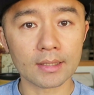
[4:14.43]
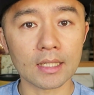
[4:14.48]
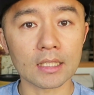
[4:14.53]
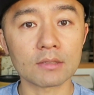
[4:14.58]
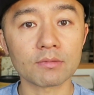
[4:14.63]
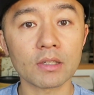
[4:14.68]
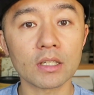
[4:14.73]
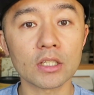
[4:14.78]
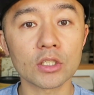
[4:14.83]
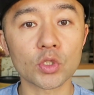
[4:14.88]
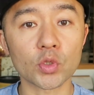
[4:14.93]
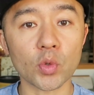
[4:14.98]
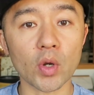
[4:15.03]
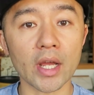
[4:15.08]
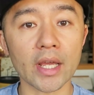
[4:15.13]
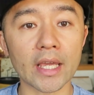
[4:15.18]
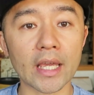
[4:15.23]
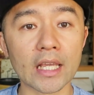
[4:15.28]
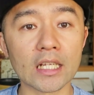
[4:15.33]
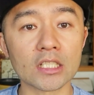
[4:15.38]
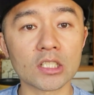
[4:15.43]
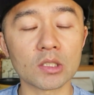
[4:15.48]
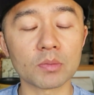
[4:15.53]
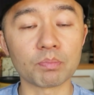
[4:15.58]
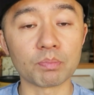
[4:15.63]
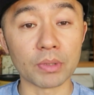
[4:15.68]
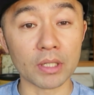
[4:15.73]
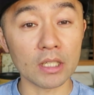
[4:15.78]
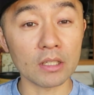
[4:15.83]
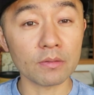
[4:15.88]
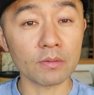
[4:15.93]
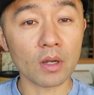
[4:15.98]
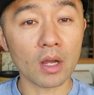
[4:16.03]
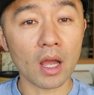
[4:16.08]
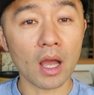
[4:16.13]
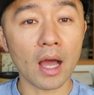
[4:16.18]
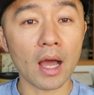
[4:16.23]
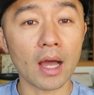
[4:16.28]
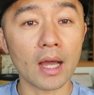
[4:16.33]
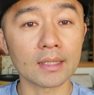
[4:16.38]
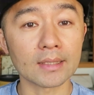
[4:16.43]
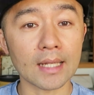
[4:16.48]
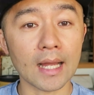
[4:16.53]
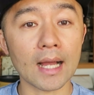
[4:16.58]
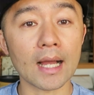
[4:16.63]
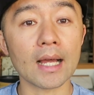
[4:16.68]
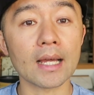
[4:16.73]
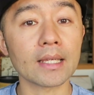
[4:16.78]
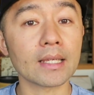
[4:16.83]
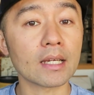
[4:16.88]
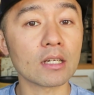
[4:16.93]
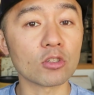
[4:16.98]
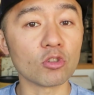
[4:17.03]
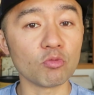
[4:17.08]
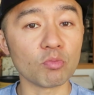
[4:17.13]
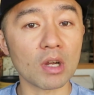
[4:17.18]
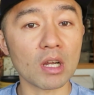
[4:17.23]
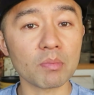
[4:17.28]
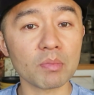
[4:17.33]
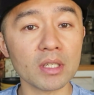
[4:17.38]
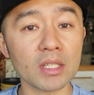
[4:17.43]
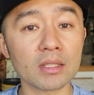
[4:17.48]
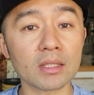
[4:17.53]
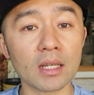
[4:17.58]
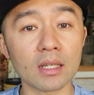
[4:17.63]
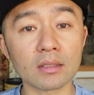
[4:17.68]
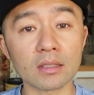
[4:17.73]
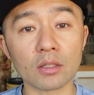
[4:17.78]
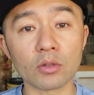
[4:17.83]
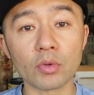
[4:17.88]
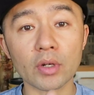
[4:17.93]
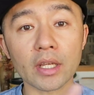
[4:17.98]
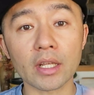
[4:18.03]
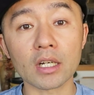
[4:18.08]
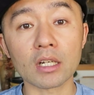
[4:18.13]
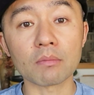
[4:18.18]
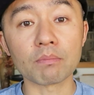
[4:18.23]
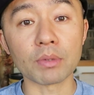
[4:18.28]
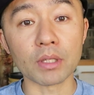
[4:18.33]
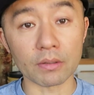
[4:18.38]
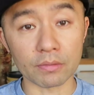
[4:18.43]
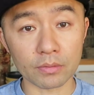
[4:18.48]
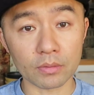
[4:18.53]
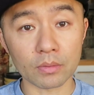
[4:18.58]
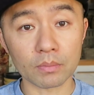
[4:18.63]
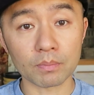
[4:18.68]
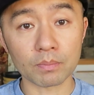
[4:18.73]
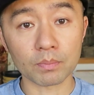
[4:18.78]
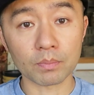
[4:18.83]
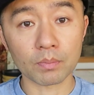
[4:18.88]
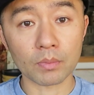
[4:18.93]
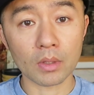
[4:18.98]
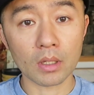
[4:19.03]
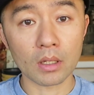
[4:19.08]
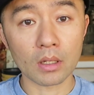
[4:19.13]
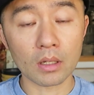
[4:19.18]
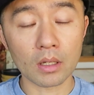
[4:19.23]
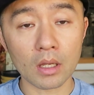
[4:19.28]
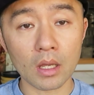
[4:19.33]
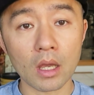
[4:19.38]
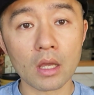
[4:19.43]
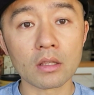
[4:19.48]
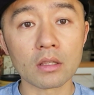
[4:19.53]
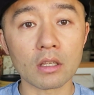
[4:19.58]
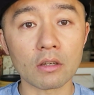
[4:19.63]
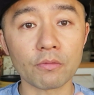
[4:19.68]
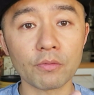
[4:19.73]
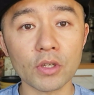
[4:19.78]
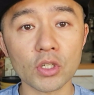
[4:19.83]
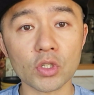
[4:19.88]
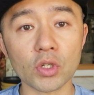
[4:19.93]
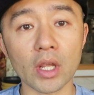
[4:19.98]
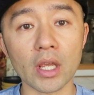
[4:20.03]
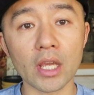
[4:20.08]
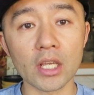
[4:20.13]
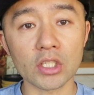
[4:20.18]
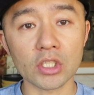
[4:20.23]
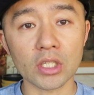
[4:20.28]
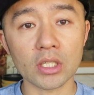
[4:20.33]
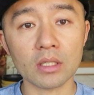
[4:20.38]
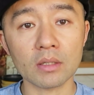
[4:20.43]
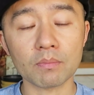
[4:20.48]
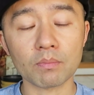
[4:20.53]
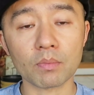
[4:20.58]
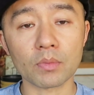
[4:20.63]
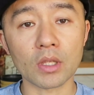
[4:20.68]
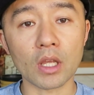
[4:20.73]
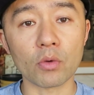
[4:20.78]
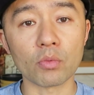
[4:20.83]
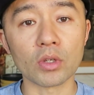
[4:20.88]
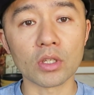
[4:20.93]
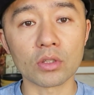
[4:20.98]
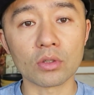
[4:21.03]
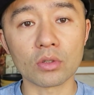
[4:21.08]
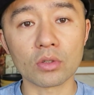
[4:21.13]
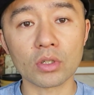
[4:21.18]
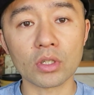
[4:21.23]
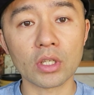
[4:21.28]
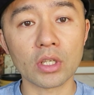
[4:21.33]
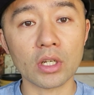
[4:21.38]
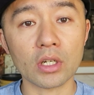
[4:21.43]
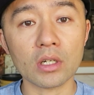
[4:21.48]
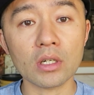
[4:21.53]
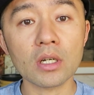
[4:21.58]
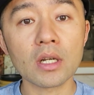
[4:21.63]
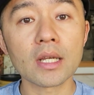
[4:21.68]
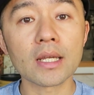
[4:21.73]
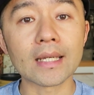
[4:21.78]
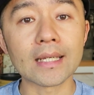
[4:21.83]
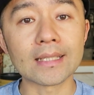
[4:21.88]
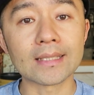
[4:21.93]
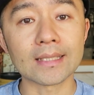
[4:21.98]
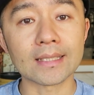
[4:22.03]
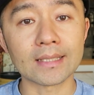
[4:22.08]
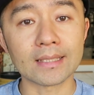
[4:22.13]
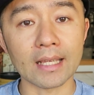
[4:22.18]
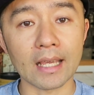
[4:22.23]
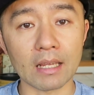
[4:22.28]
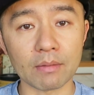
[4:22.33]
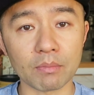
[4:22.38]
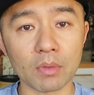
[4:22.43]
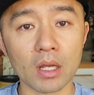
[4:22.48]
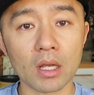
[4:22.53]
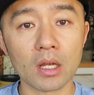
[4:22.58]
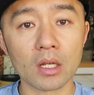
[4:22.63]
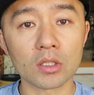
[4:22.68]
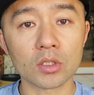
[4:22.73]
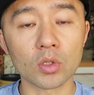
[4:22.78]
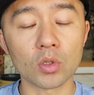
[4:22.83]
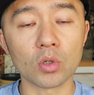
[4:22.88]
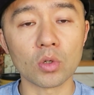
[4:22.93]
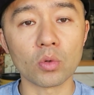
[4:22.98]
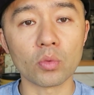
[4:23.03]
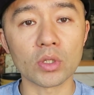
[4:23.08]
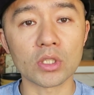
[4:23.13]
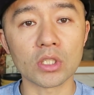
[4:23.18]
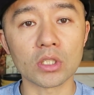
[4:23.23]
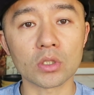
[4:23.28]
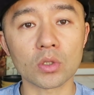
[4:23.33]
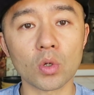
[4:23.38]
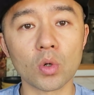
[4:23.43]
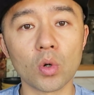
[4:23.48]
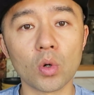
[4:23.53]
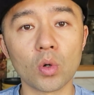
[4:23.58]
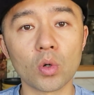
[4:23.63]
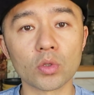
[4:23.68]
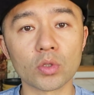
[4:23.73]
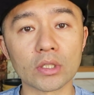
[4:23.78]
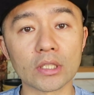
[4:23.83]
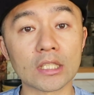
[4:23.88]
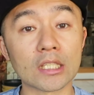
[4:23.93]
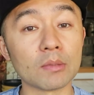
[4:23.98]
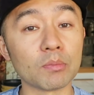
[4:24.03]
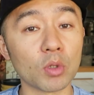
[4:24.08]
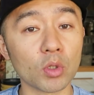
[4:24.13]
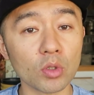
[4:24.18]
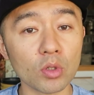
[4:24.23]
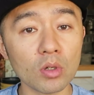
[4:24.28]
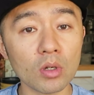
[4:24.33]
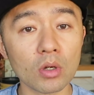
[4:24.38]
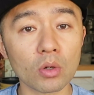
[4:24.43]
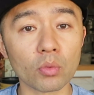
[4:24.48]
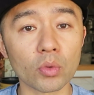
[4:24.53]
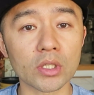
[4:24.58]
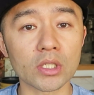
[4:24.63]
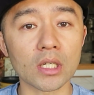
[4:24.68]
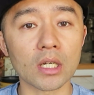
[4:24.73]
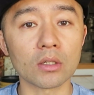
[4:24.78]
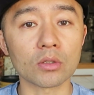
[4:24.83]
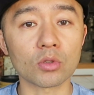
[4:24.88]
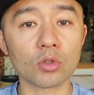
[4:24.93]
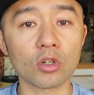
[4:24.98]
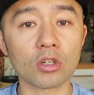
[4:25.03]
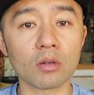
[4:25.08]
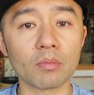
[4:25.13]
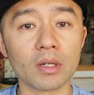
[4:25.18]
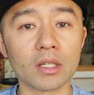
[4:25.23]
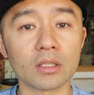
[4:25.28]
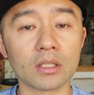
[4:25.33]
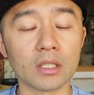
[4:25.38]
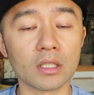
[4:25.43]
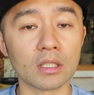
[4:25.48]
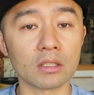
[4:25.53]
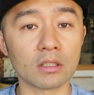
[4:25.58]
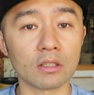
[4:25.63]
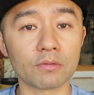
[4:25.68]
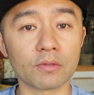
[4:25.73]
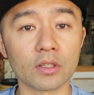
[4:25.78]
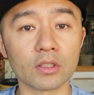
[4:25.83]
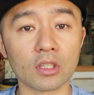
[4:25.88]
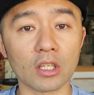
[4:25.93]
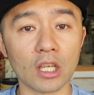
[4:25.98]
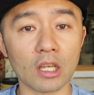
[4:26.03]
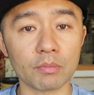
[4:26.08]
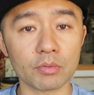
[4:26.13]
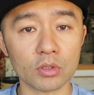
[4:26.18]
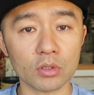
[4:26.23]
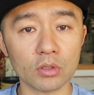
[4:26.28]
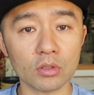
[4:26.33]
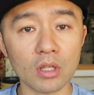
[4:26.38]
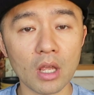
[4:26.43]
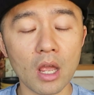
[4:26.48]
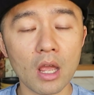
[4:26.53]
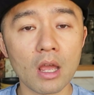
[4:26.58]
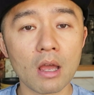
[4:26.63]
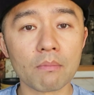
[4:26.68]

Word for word: That's why dry aged beef has higher umami than the regular beef. The fish aging that we do here is the same so which is called himono, which I'll talk about in a different episode.